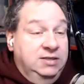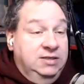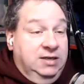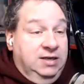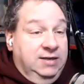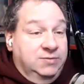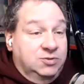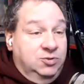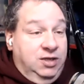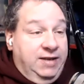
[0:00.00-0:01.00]

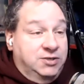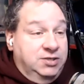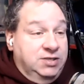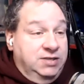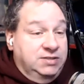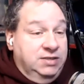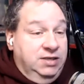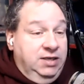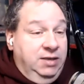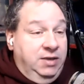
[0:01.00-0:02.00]
So you can actually send
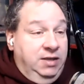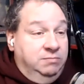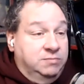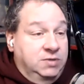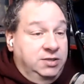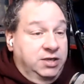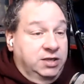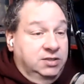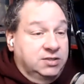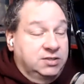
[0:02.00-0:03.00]
a
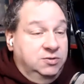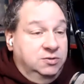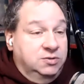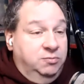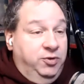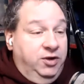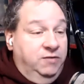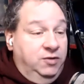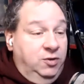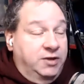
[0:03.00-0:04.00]
checklist to a printer
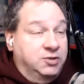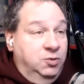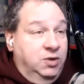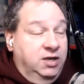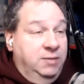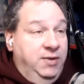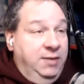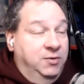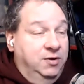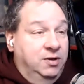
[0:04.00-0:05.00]
if you actually want it on
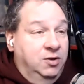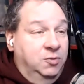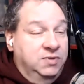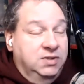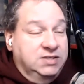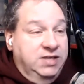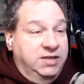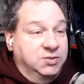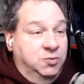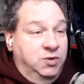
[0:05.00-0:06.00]
paper. I hope these
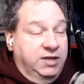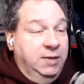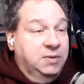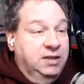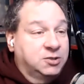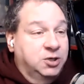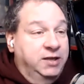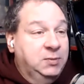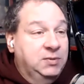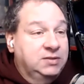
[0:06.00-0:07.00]
days you want to keep it
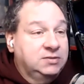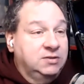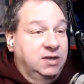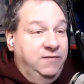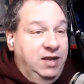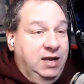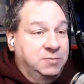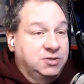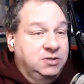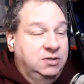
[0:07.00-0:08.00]
electronic, but you got that
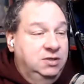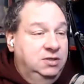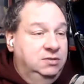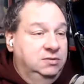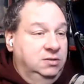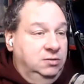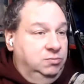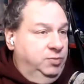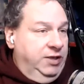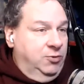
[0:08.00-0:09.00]
option. You
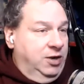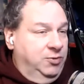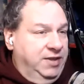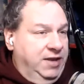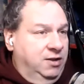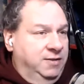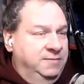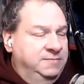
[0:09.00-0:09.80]
played around with that at all?